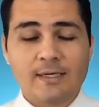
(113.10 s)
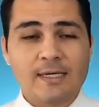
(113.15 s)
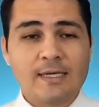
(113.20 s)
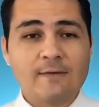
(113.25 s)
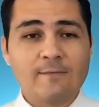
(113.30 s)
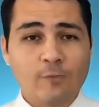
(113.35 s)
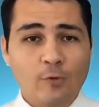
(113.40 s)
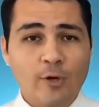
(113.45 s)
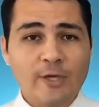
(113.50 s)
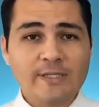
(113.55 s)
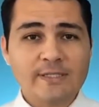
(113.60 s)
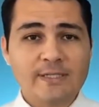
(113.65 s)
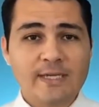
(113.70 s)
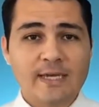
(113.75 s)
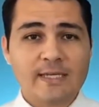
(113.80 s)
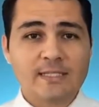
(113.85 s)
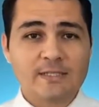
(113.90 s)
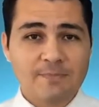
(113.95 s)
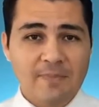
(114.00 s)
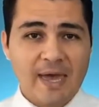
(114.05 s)

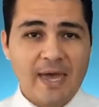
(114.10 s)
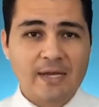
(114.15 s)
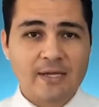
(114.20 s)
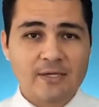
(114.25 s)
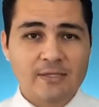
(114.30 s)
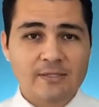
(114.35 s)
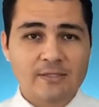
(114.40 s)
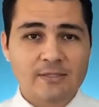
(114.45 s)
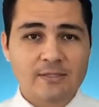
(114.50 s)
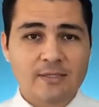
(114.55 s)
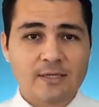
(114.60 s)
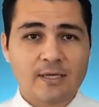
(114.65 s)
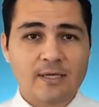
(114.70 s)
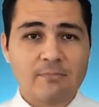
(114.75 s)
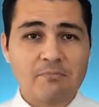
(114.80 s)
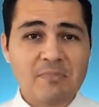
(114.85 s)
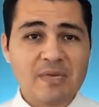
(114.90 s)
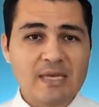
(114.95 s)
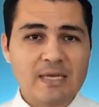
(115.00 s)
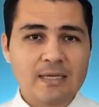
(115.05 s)
influencia in Spanish
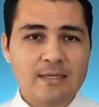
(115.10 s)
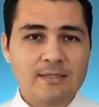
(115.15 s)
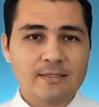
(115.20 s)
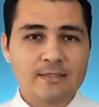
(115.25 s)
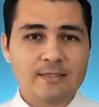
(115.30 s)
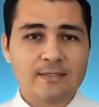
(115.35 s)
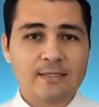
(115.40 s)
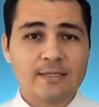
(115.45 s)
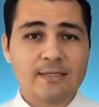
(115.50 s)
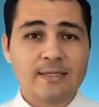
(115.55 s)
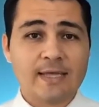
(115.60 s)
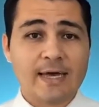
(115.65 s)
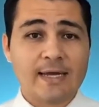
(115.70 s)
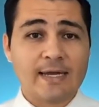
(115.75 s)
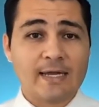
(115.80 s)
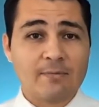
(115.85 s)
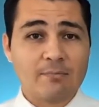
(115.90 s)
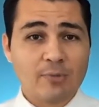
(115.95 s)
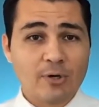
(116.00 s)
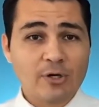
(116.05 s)
means that
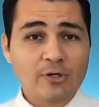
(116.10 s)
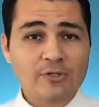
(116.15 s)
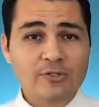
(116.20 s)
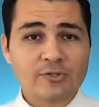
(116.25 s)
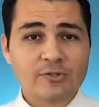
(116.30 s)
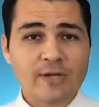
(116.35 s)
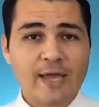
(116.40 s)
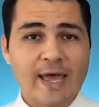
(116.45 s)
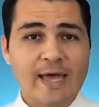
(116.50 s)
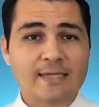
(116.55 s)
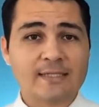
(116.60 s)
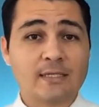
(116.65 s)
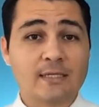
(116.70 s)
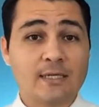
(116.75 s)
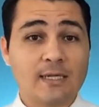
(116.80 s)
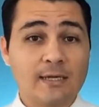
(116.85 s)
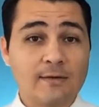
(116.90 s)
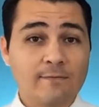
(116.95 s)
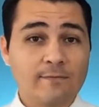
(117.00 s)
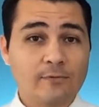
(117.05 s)
a person has
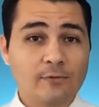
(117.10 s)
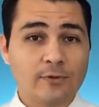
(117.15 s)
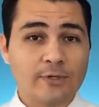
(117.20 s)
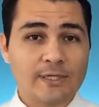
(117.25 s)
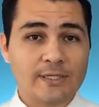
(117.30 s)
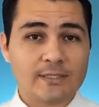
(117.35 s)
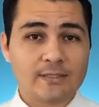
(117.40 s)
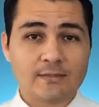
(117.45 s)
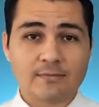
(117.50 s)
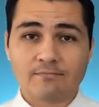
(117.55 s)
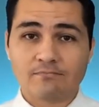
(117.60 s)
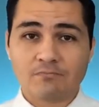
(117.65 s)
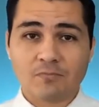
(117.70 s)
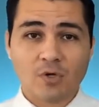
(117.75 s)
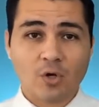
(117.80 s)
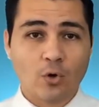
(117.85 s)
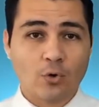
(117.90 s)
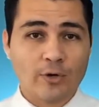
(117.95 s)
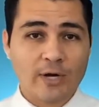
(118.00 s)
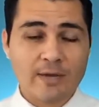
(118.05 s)
an influence
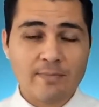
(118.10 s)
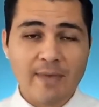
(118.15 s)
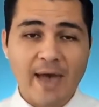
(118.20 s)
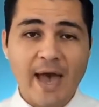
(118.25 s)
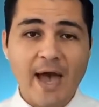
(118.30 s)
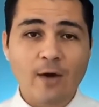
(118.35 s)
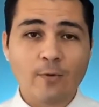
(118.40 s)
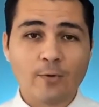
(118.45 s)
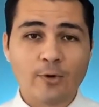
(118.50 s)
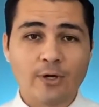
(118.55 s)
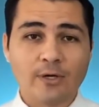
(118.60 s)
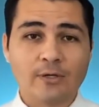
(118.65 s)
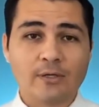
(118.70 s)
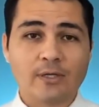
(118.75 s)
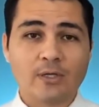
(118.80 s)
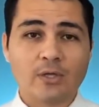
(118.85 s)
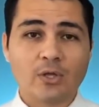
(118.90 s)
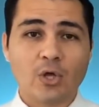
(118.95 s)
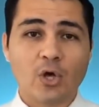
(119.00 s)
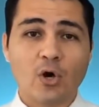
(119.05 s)
or a power
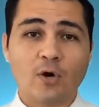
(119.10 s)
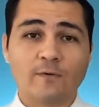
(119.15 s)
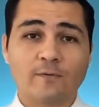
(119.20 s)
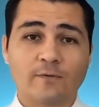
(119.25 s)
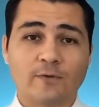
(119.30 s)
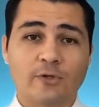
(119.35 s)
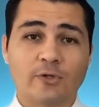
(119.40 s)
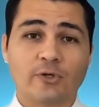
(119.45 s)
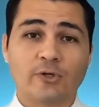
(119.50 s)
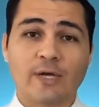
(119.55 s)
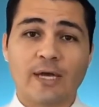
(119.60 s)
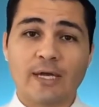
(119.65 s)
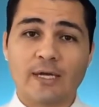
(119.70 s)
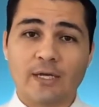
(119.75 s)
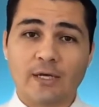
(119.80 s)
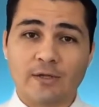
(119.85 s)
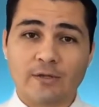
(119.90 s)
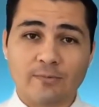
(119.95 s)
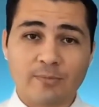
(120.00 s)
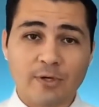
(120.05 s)
over
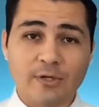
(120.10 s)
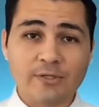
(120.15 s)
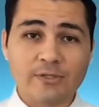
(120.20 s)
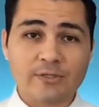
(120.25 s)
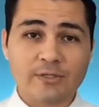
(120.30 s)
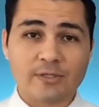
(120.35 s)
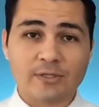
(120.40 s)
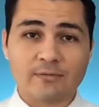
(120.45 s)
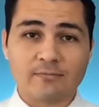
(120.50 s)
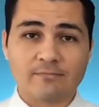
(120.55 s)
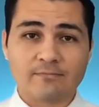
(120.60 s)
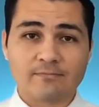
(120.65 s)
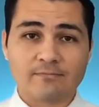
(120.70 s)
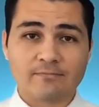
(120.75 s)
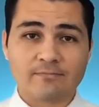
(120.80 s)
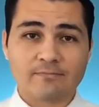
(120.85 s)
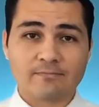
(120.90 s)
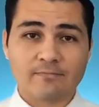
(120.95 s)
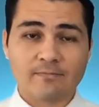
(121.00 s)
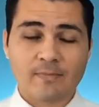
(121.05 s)
another person.
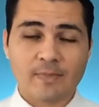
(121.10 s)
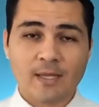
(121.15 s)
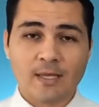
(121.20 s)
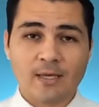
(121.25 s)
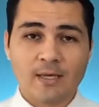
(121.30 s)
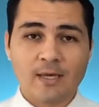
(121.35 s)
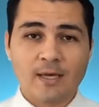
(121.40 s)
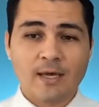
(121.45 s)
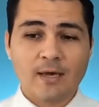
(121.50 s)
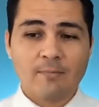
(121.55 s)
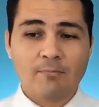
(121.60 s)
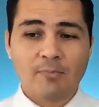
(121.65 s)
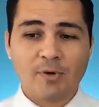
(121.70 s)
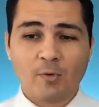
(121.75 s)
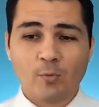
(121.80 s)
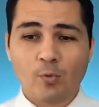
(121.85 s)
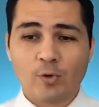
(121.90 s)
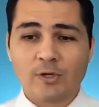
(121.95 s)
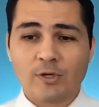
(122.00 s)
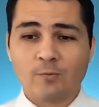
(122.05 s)

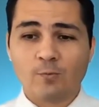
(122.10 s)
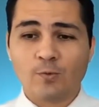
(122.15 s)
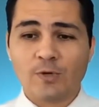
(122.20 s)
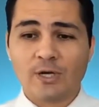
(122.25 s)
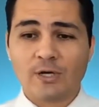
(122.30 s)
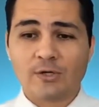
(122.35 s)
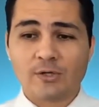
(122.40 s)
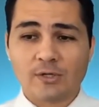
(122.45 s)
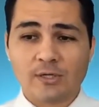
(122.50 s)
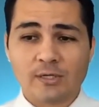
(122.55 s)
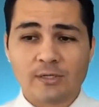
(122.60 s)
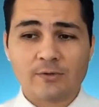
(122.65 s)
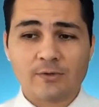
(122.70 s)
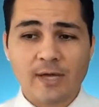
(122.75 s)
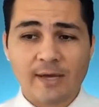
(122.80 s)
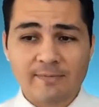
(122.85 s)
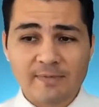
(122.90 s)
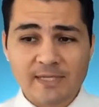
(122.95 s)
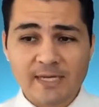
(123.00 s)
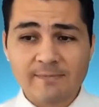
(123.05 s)
But when we are
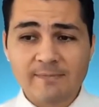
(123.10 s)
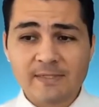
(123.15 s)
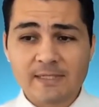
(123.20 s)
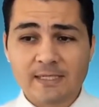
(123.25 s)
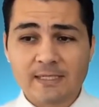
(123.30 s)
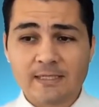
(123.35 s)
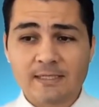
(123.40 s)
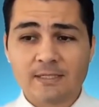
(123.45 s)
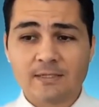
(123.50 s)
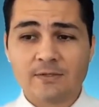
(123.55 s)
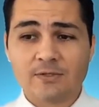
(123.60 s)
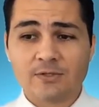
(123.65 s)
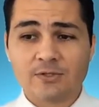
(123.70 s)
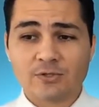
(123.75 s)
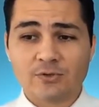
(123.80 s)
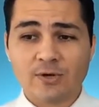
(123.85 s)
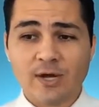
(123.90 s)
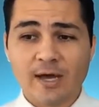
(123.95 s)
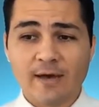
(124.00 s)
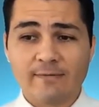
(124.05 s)
attempting to
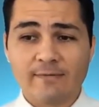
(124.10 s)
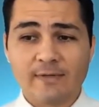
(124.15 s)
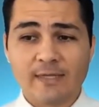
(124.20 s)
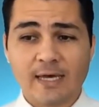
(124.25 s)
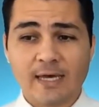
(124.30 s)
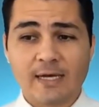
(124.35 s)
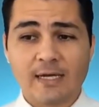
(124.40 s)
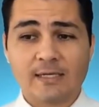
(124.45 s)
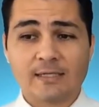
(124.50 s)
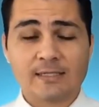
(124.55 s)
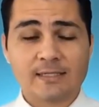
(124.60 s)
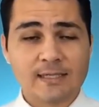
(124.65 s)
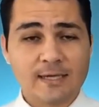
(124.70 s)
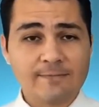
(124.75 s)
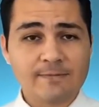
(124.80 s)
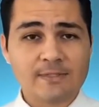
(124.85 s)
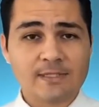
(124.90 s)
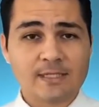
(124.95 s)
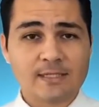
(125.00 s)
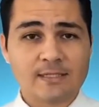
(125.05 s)
describe that a
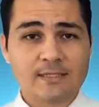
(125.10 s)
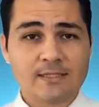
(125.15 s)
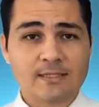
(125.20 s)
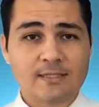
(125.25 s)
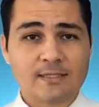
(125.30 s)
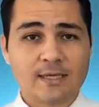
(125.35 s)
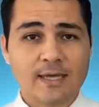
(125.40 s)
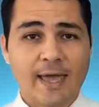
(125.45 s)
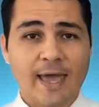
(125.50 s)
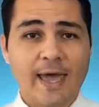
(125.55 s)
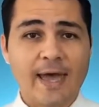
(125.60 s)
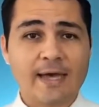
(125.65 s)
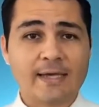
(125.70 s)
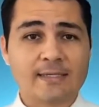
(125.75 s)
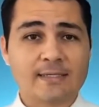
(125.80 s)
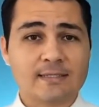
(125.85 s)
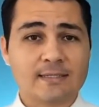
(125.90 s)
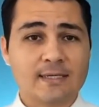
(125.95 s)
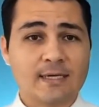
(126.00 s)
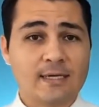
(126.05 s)
substance
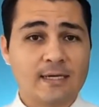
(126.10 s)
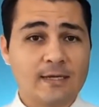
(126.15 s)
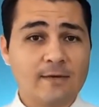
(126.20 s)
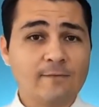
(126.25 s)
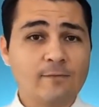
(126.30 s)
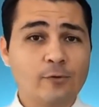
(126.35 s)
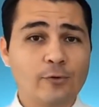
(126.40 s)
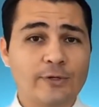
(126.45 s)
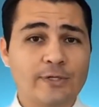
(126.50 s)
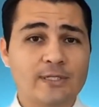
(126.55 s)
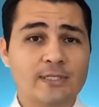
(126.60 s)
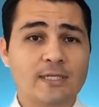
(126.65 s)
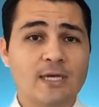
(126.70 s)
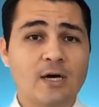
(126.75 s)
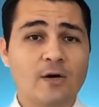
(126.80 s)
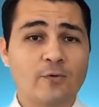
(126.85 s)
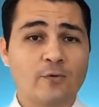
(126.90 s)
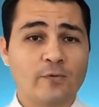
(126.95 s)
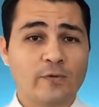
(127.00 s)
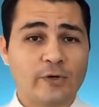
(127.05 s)
has an influence
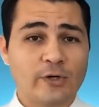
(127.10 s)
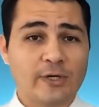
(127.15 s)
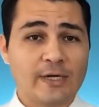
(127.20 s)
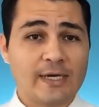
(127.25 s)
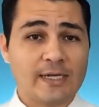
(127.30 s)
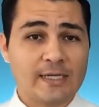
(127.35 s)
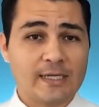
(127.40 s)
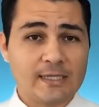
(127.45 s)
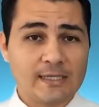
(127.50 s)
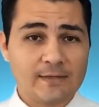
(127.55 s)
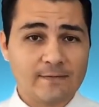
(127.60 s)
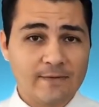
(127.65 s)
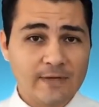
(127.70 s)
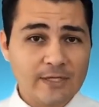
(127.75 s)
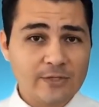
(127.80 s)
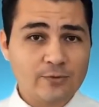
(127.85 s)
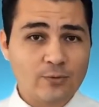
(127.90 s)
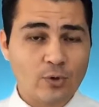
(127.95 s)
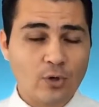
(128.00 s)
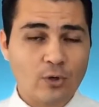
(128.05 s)
over an
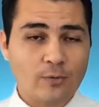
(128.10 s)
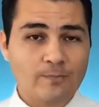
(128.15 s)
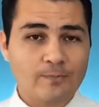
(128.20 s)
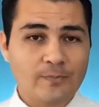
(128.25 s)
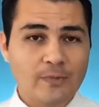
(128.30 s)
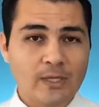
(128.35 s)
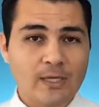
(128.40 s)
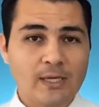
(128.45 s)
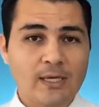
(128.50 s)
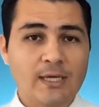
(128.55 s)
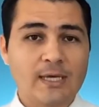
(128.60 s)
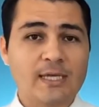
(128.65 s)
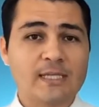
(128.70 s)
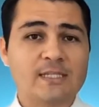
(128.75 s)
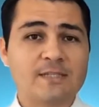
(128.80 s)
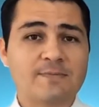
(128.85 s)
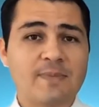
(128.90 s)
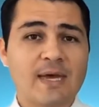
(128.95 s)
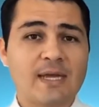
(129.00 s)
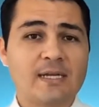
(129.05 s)
individual, in
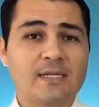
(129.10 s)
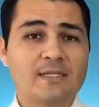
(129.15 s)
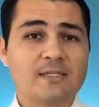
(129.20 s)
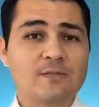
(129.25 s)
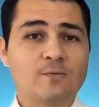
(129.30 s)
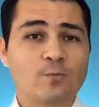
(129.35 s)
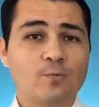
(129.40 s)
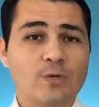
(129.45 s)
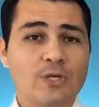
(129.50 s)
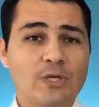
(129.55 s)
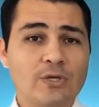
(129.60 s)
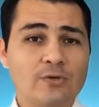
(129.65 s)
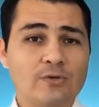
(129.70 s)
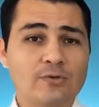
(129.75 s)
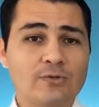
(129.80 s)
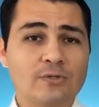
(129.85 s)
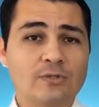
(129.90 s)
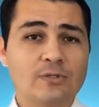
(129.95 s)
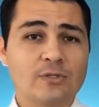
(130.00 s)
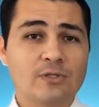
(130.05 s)
Spanish we
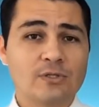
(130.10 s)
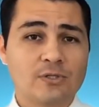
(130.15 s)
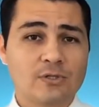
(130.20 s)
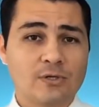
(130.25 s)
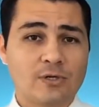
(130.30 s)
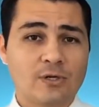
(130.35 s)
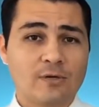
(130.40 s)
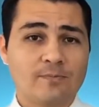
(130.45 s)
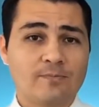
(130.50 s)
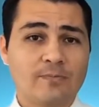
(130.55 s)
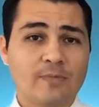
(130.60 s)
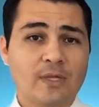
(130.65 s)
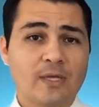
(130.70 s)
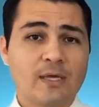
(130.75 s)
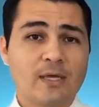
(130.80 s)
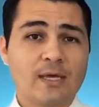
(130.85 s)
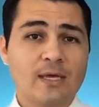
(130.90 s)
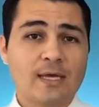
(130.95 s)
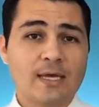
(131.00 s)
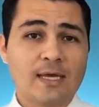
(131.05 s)
use the term
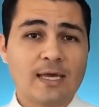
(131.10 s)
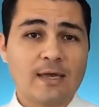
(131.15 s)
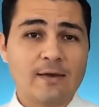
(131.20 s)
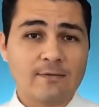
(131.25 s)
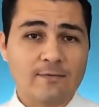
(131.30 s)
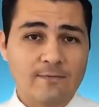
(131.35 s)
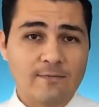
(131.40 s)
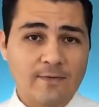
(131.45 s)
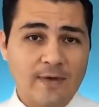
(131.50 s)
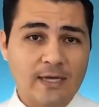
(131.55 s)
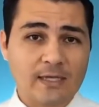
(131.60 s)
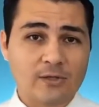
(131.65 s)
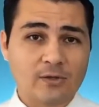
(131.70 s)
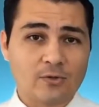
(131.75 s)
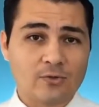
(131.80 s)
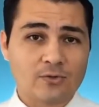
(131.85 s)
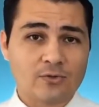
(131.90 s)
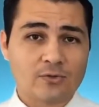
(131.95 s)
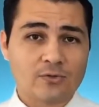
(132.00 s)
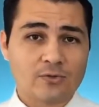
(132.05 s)

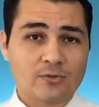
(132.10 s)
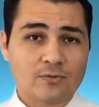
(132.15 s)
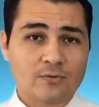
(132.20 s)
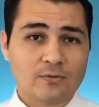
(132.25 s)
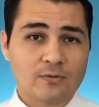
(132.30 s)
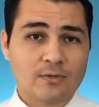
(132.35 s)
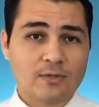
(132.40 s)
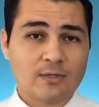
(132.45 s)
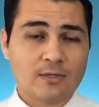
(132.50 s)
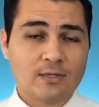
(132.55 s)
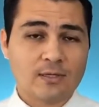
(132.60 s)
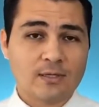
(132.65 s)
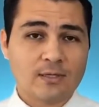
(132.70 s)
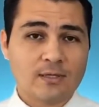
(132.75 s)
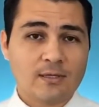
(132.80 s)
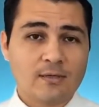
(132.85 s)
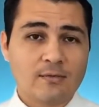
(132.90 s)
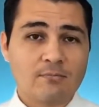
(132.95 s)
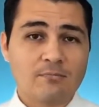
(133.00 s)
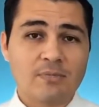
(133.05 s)
efectos.
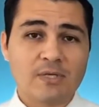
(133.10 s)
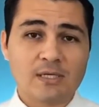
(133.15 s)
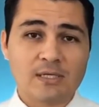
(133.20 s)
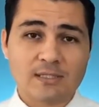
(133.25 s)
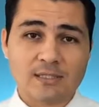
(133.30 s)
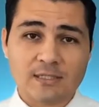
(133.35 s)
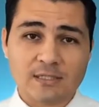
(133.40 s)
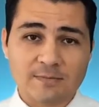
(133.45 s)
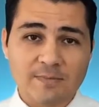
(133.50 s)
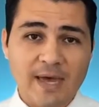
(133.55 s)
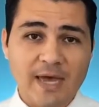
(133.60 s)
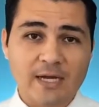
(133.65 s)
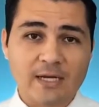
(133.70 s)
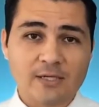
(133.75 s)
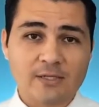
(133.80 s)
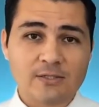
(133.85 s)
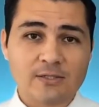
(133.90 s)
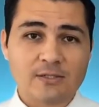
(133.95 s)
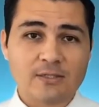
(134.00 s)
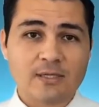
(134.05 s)
Because in
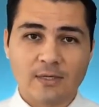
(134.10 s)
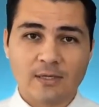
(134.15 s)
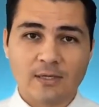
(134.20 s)
Spanish,